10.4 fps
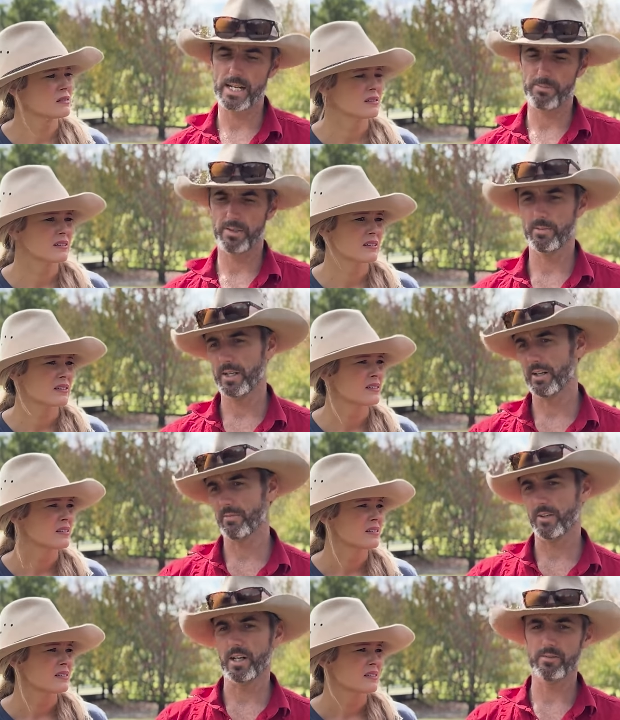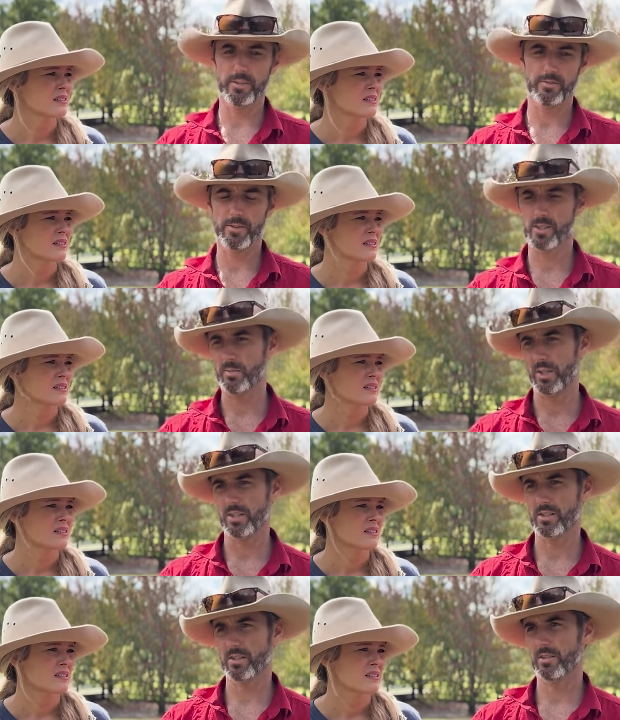Speaker 1: up in about five different
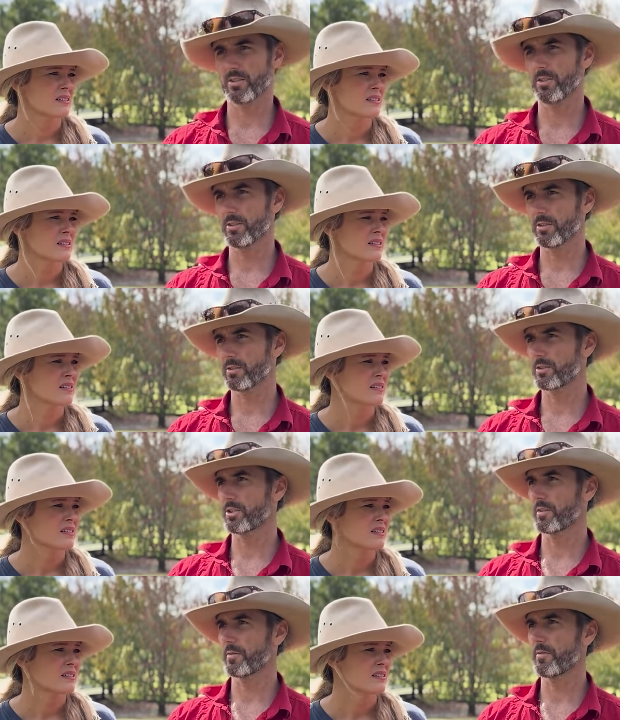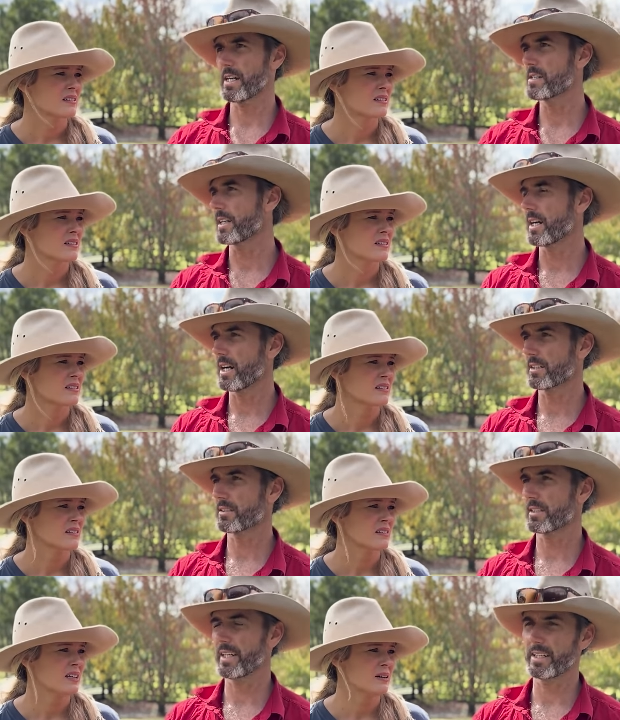spots, all sort of facing
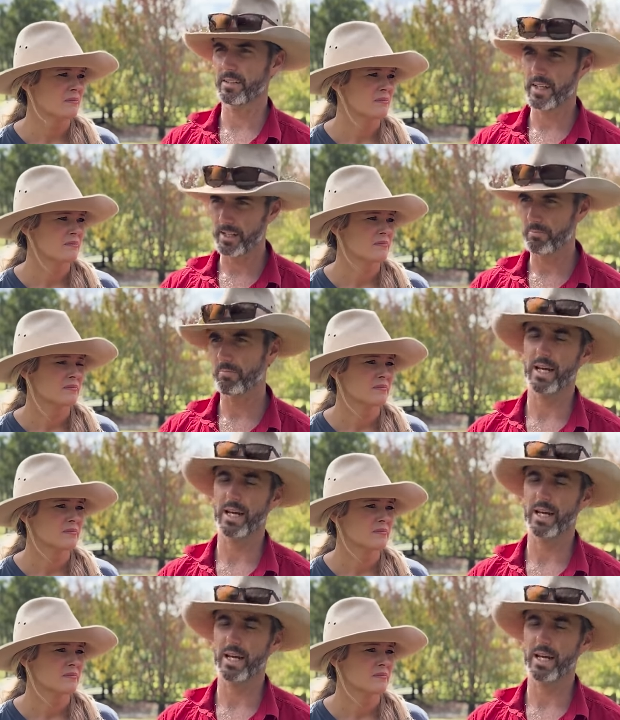us and, yeah. and